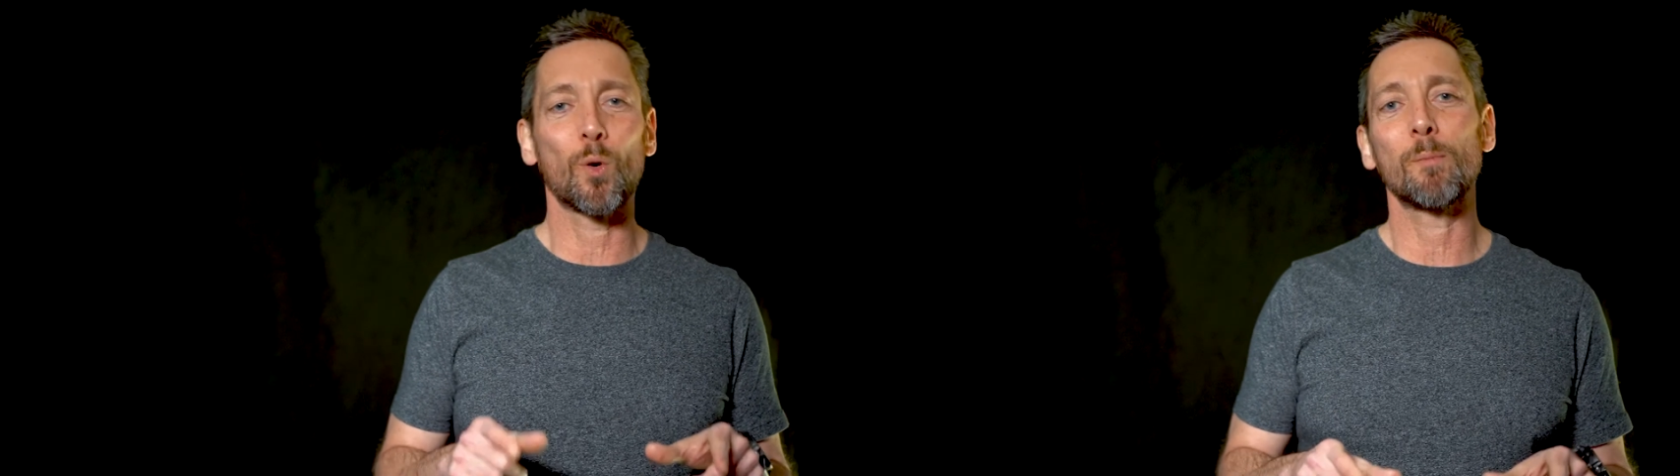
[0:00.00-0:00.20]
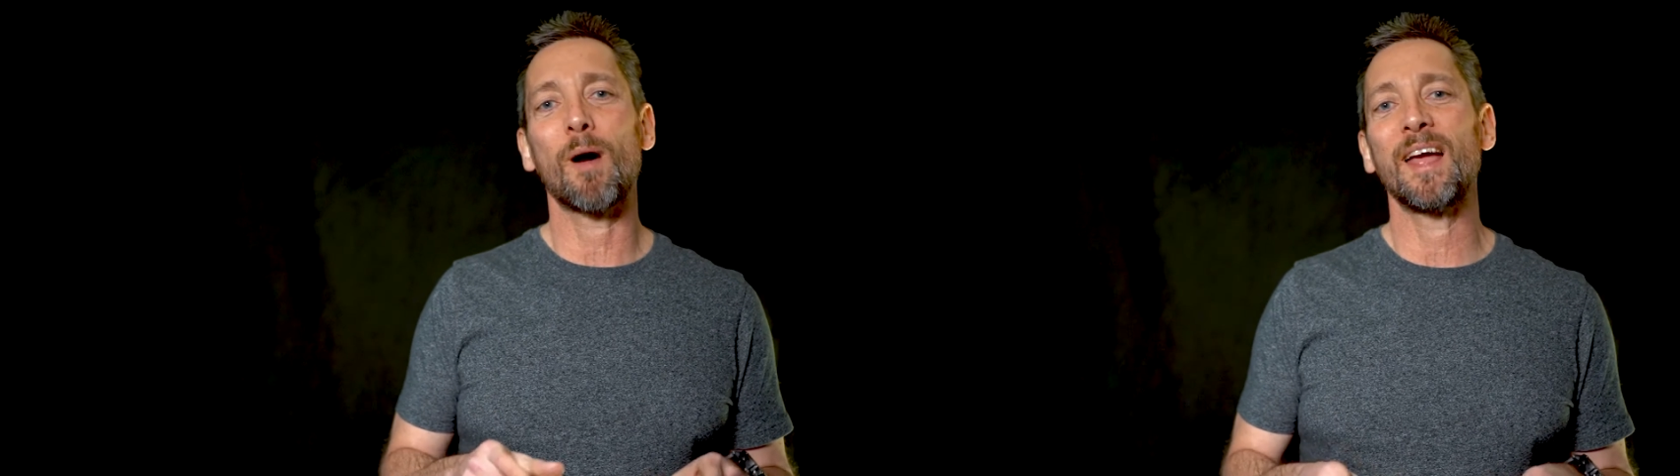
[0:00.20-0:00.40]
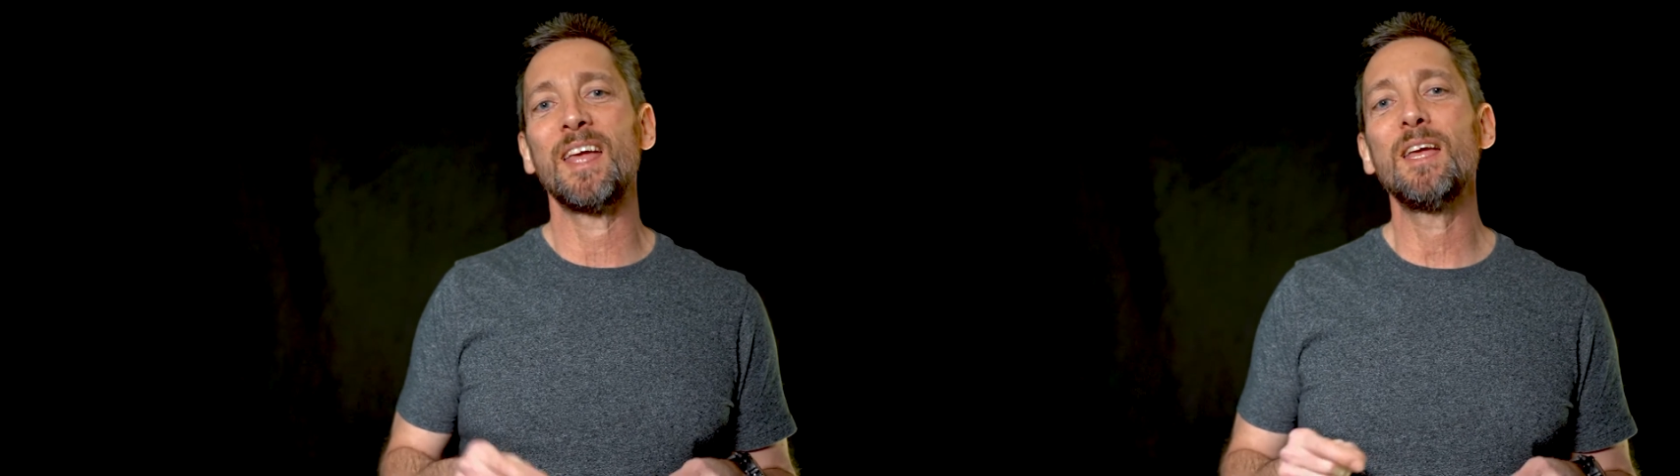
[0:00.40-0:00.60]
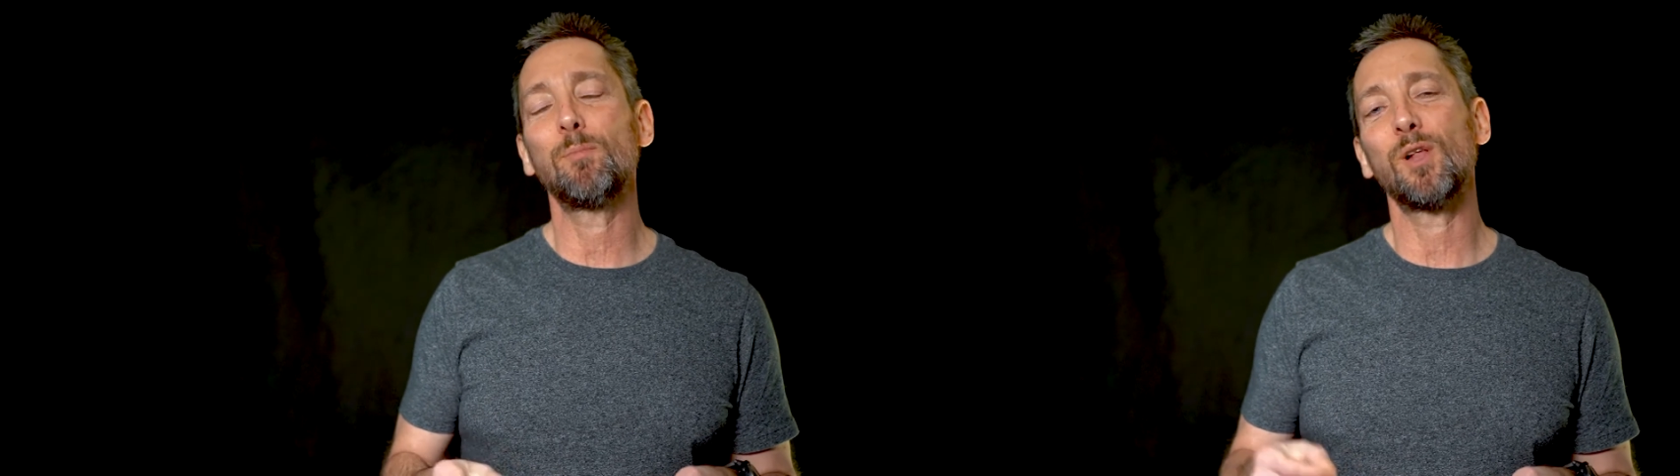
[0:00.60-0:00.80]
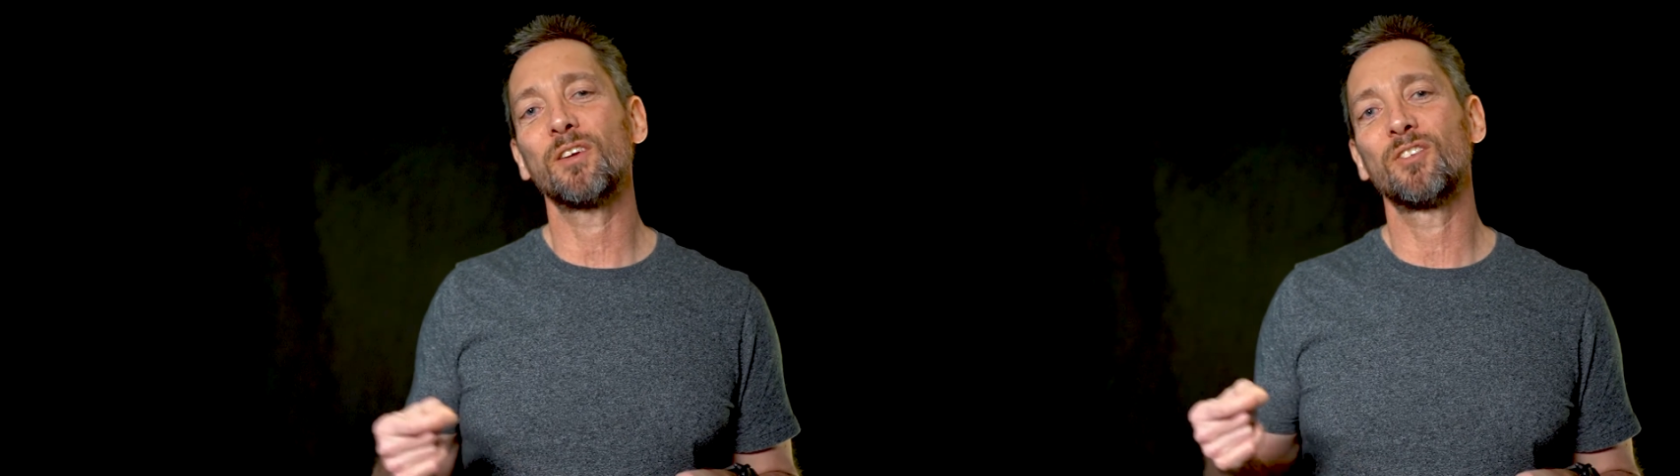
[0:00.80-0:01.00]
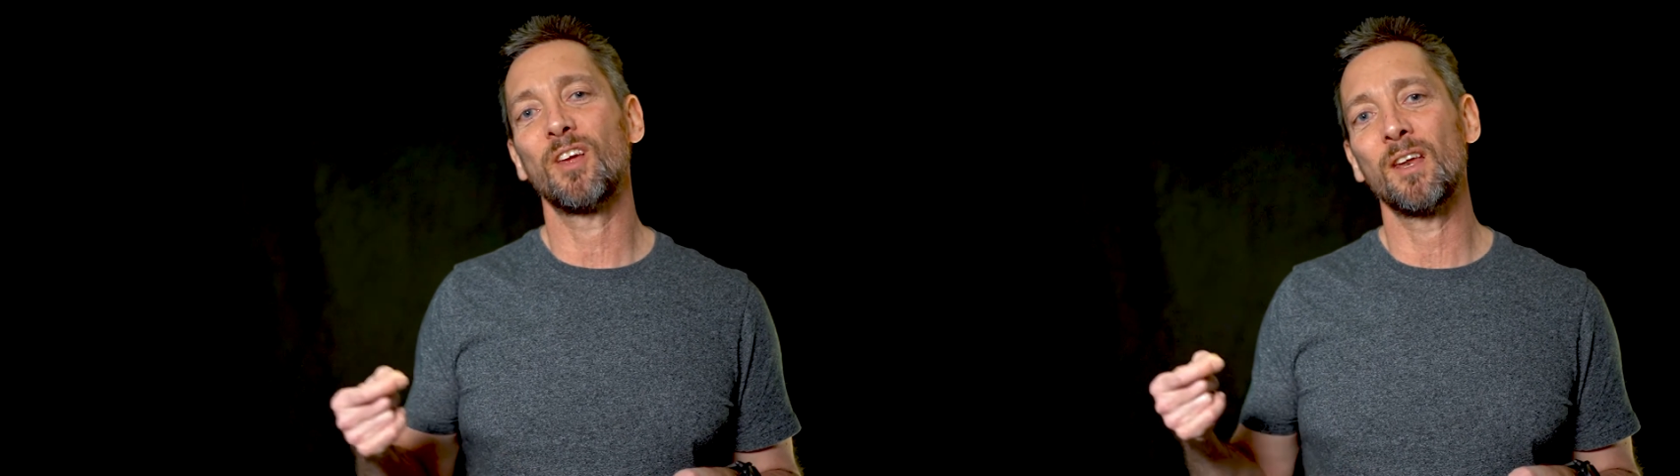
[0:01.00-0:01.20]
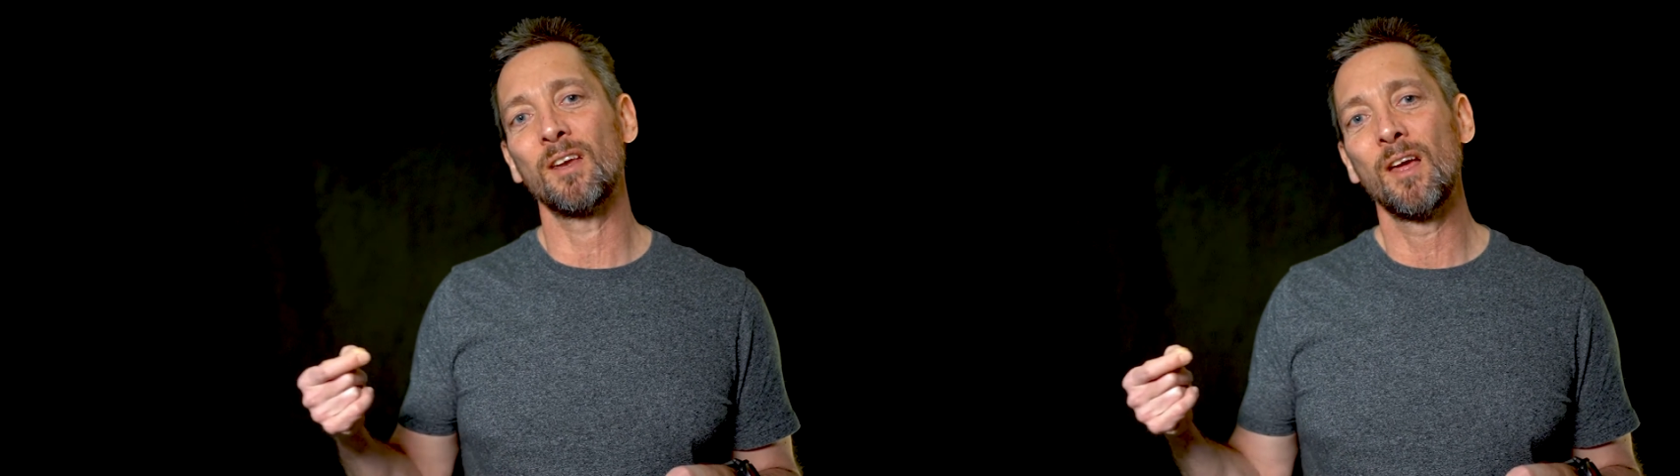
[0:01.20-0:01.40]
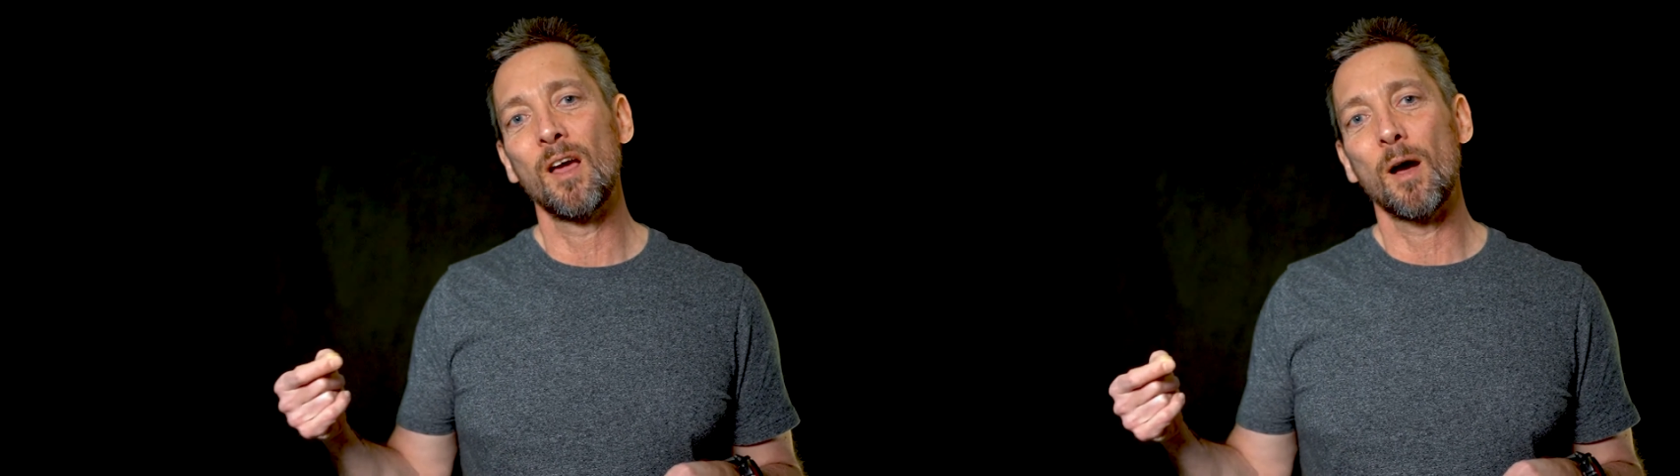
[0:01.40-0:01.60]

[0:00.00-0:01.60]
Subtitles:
whereby he plugs in